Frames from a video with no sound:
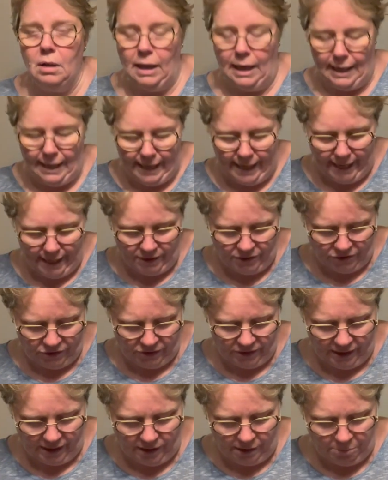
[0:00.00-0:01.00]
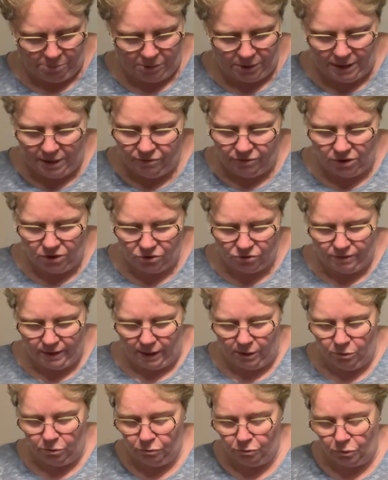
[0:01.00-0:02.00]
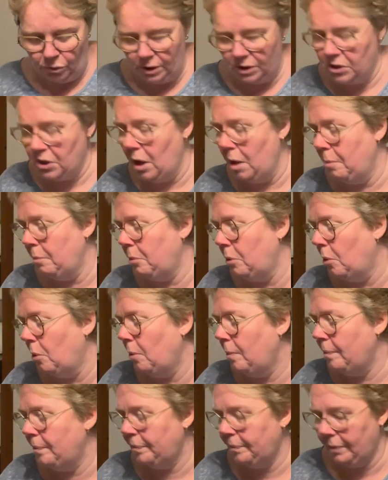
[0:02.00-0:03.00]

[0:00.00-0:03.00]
less than the previous round, for example.